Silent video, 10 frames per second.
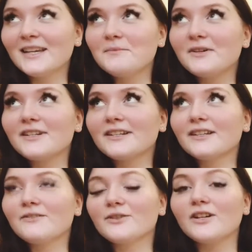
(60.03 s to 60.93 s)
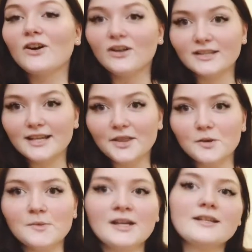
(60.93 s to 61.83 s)
labor and delivery all
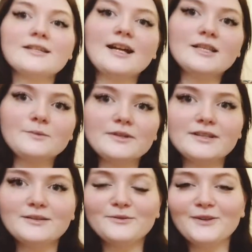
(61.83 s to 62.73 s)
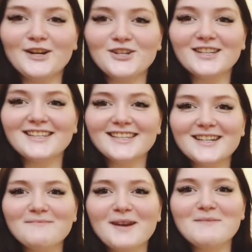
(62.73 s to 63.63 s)
together because that's what's freshest
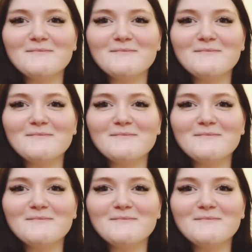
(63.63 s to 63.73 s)
in my